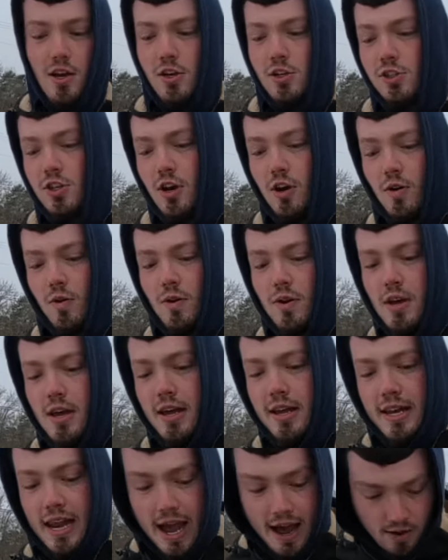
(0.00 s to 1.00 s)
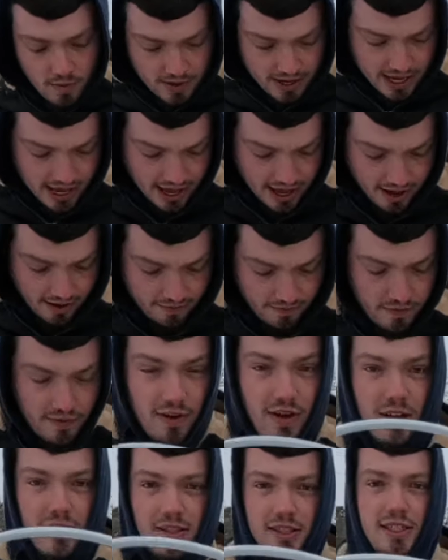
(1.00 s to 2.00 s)
So now we have
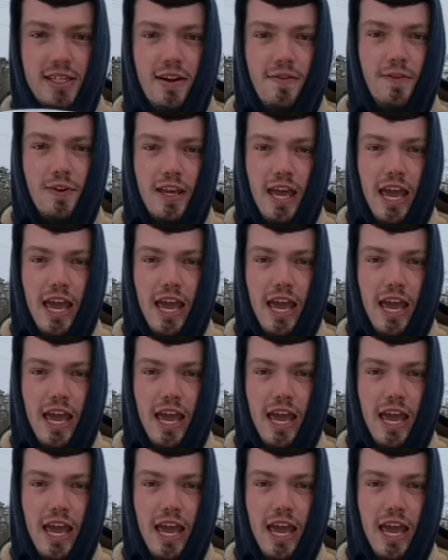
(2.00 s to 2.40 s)
a stiffer